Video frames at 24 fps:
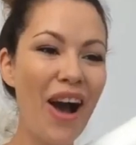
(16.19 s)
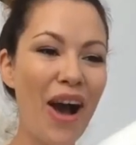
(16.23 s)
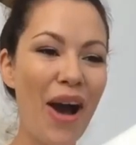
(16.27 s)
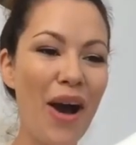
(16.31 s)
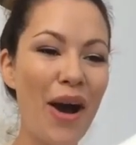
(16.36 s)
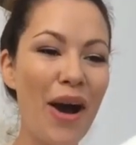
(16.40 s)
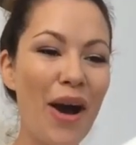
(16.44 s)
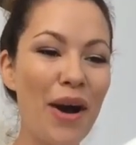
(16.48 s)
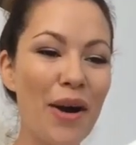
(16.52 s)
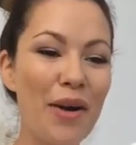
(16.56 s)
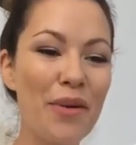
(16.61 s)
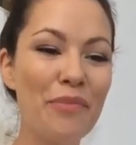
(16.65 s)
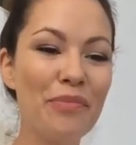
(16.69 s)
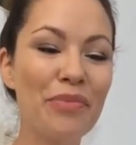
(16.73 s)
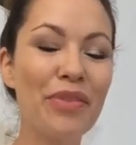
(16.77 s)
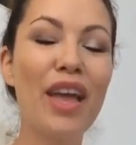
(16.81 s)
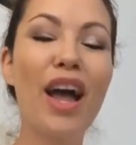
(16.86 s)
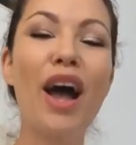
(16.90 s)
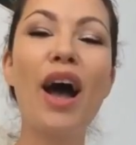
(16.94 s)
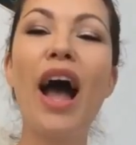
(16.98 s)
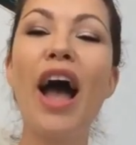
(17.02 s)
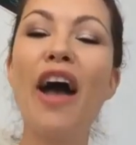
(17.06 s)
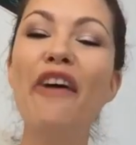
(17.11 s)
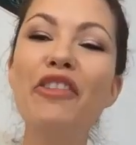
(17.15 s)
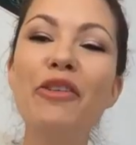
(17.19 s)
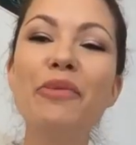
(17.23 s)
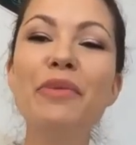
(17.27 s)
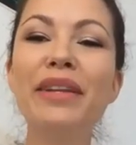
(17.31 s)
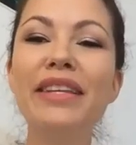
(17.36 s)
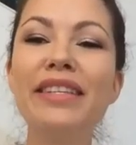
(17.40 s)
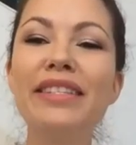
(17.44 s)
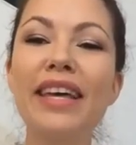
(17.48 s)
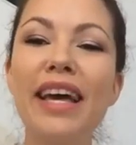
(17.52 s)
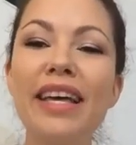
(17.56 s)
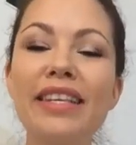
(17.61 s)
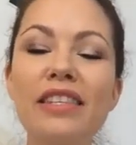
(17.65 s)
Um,
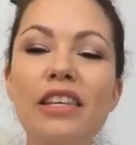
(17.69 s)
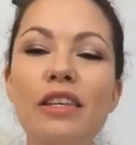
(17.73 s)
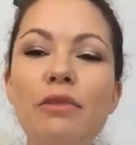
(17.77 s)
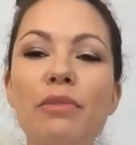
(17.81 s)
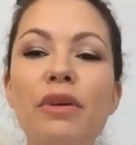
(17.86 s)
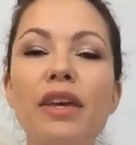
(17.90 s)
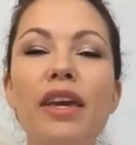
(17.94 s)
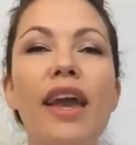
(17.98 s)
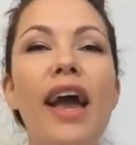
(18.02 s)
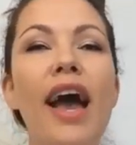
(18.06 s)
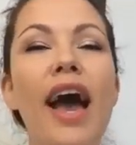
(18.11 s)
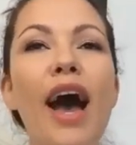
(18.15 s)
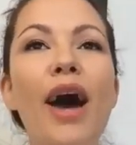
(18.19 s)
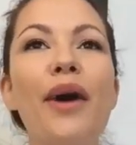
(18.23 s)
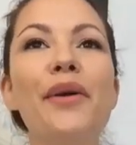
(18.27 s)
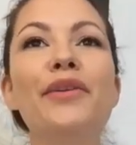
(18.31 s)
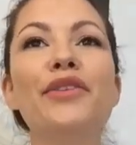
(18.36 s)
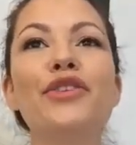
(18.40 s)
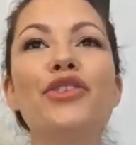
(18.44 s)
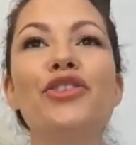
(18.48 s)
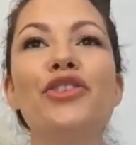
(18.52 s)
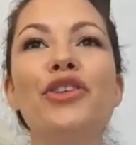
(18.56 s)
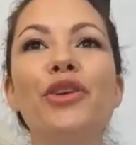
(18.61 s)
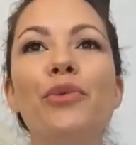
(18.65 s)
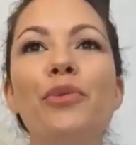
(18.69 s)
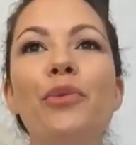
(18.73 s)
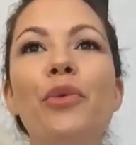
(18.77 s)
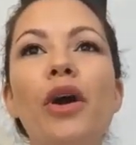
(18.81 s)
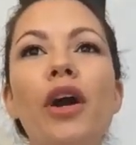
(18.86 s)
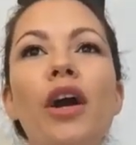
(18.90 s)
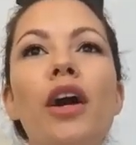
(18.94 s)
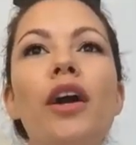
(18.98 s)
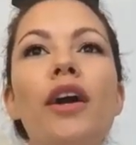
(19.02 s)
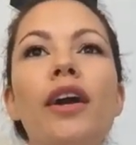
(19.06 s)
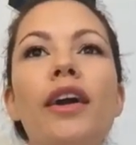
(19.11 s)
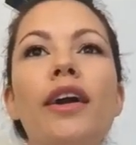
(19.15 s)
everybody's asking me, how does she
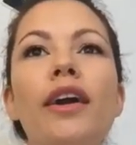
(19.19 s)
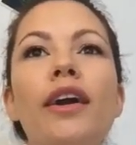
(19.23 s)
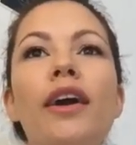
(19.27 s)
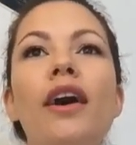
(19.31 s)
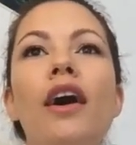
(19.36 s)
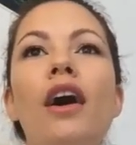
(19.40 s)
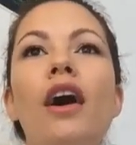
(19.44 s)
work?